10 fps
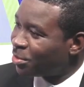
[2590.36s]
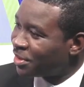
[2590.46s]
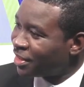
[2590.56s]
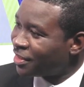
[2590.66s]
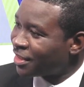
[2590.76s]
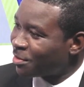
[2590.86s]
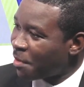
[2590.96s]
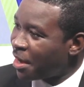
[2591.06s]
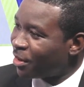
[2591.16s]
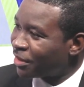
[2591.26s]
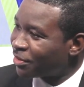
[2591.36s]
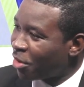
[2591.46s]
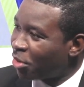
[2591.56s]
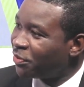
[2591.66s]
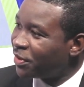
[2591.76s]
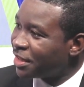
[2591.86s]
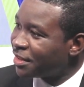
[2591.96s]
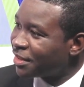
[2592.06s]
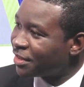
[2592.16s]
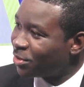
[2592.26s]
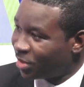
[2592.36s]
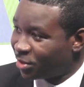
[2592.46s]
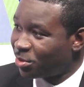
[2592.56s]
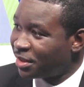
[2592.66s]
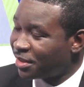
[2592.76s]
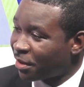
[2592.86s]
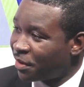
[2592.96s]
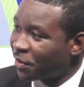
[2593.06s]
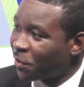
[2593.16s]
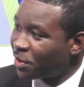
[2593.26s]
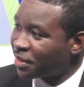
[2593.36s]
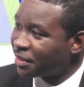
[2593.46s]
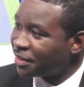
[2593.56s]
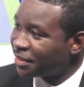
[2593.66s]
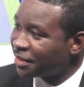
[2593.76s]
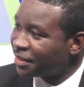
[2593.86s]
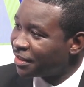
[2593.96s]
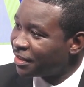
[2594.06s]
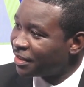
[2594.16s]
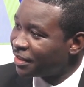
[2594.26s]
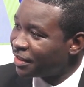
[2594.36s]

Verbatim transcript: it with such a smile and confidence. twenty twenty is around the corner. That's what